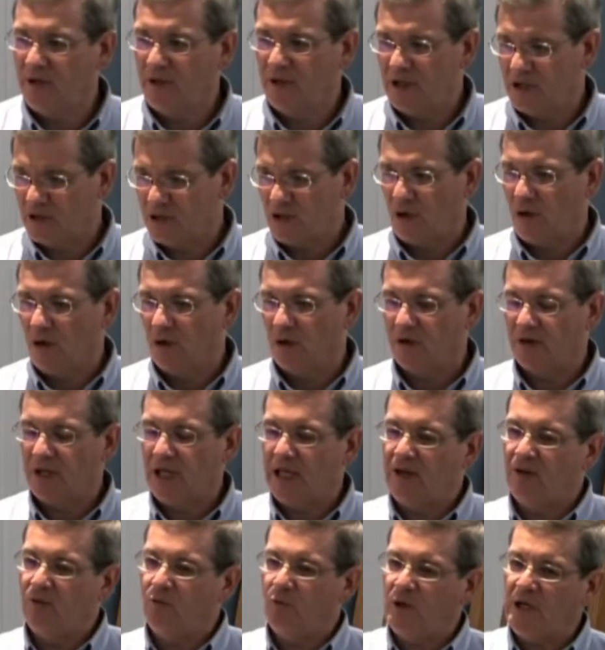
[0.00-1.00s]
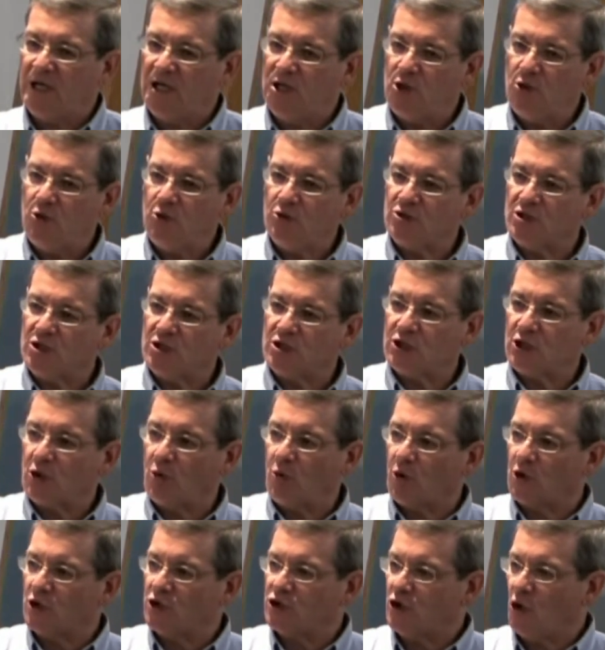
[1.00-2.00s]
this earth. And when he uses the
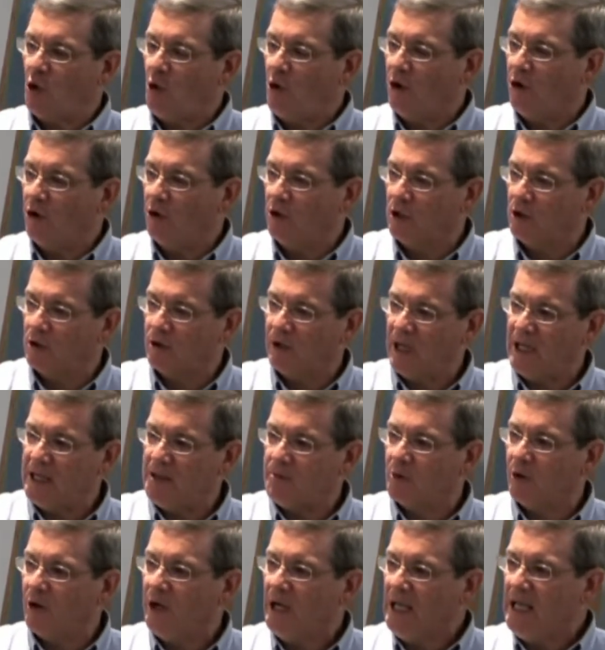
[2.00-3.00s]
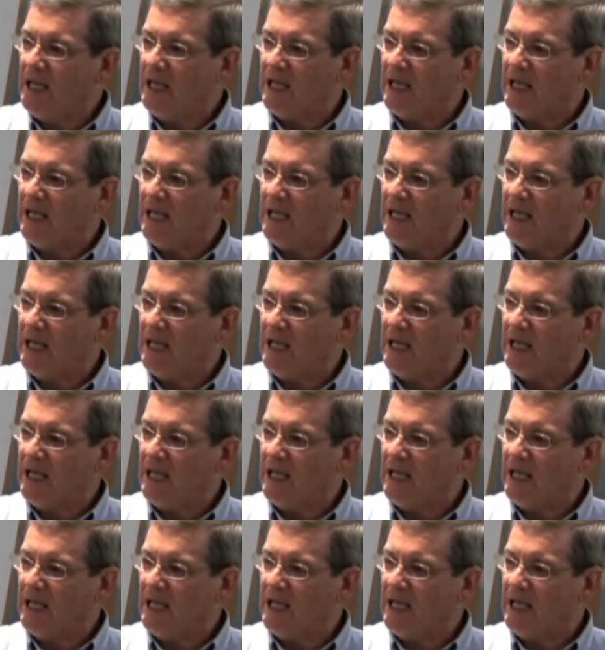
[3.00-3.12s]
word toil or labor,